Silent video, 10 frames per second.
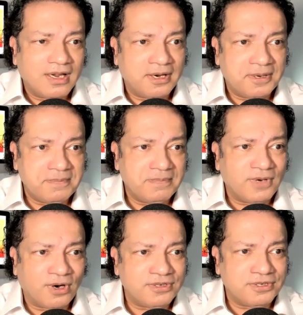um,
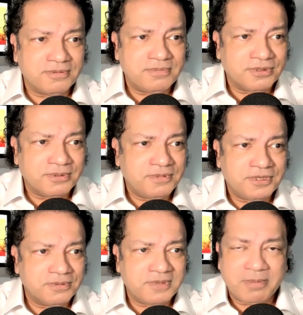or to to
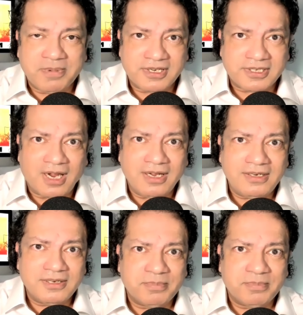to keep it aside.